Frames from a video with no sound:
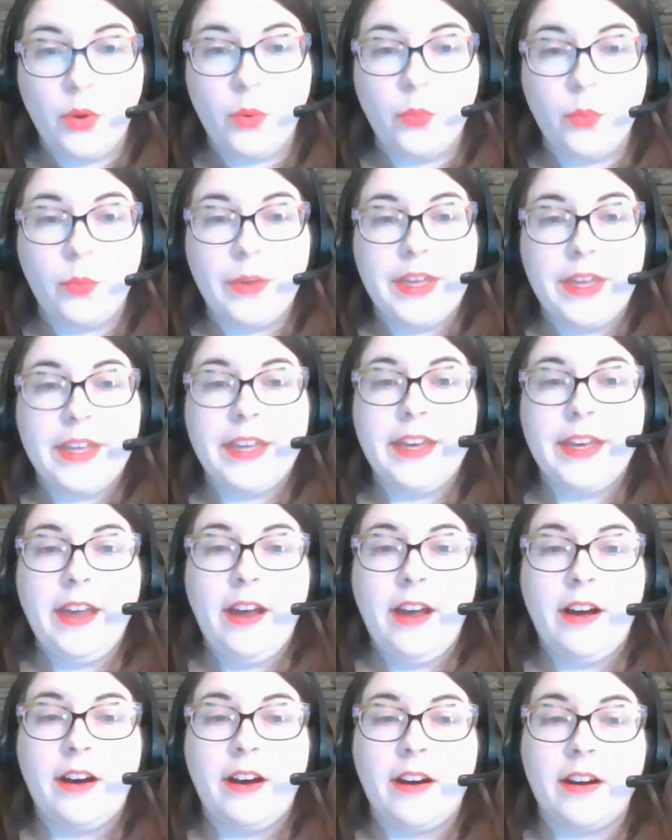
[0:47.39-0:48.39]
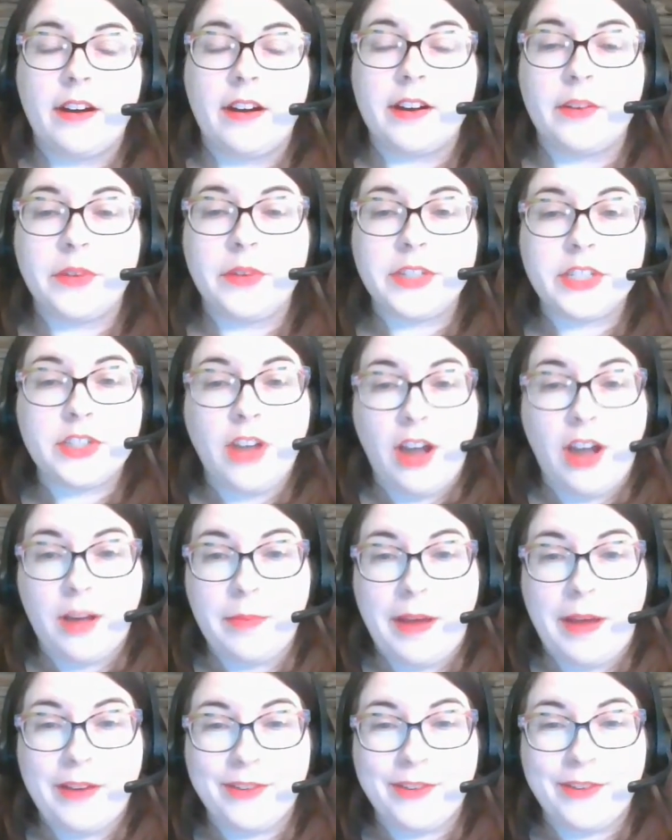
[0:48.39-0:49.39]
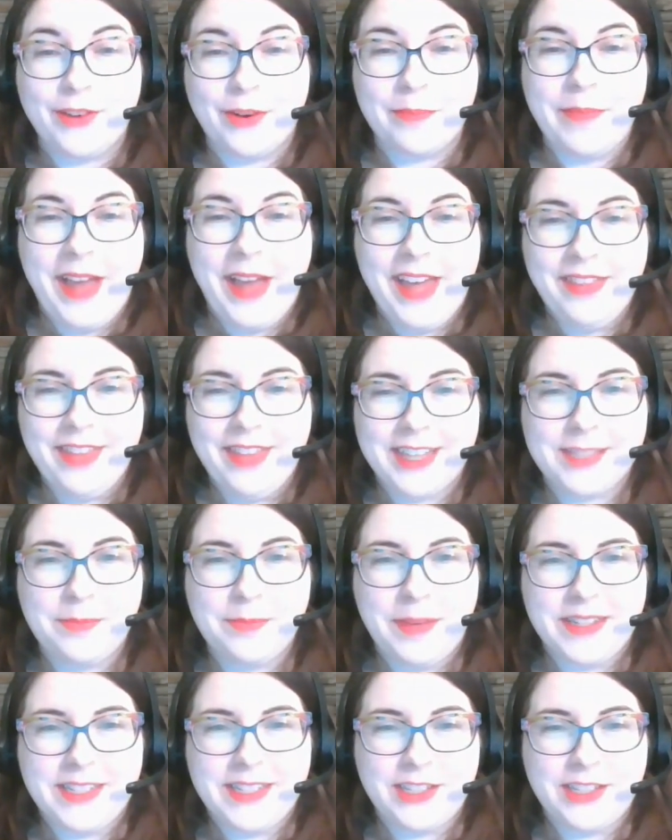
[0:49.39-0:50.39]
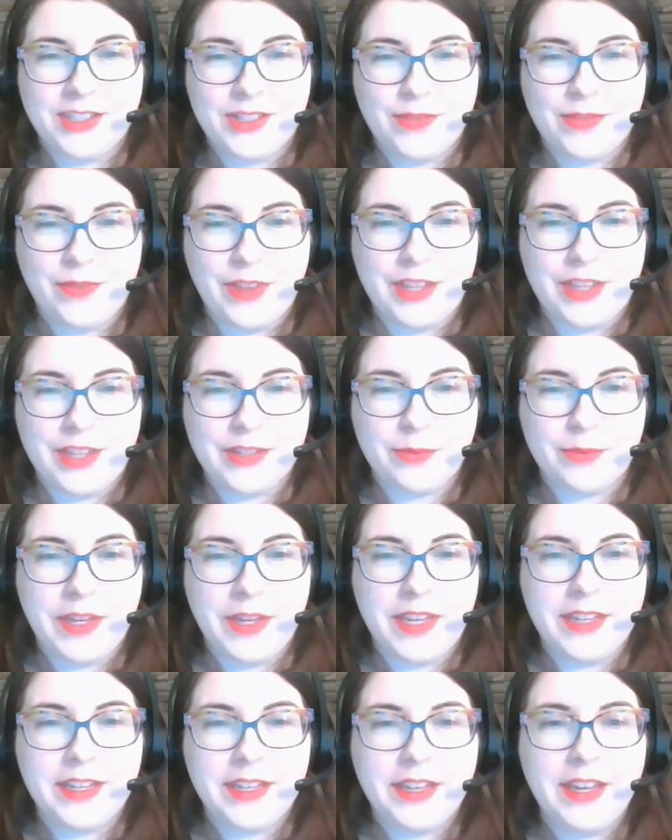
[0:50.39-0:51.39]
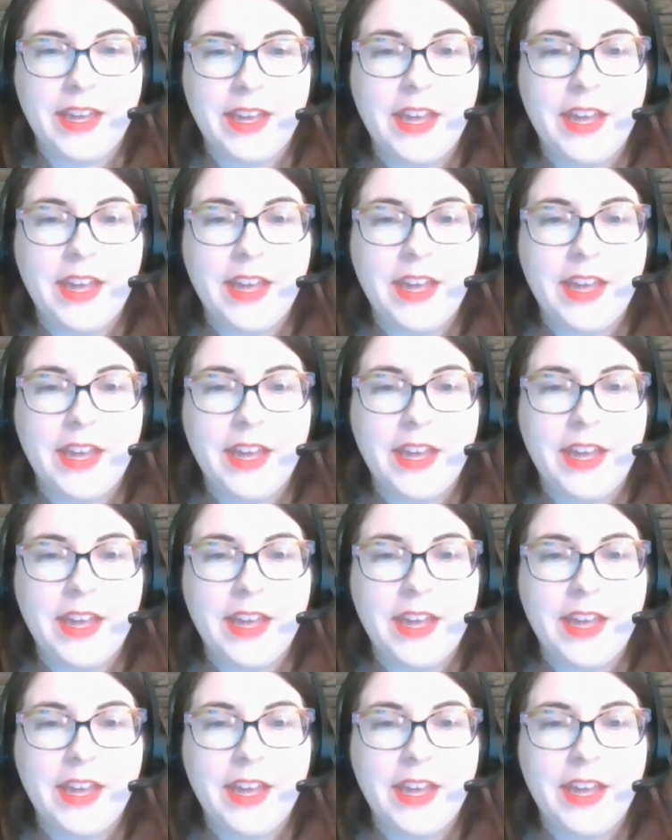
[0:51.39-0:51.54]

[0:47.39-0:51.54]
we are going to talk about your math expectations for this week.